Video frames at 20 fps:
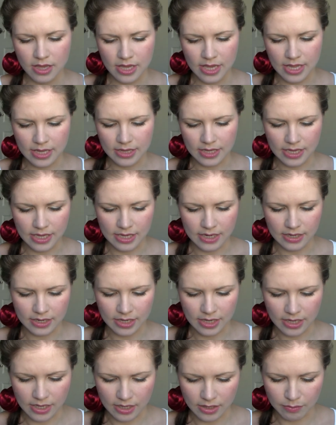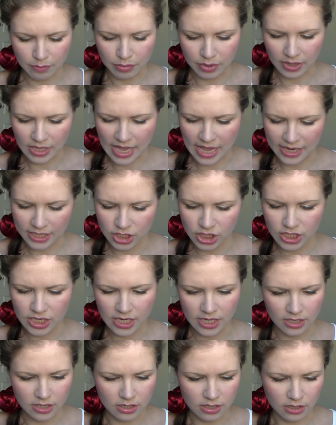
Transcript: and then a black shade